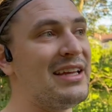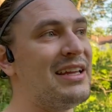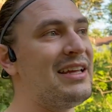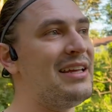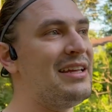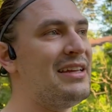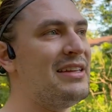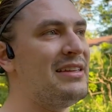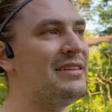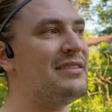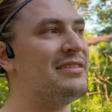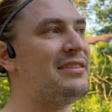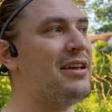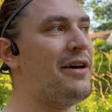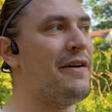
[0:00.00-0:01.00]
It
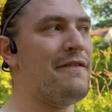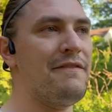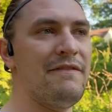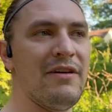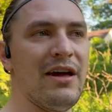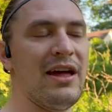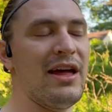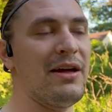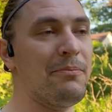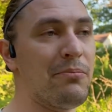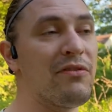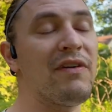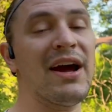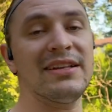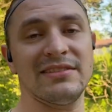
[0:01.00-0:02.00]
is, it
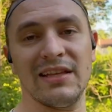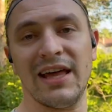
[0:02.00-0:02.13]
provides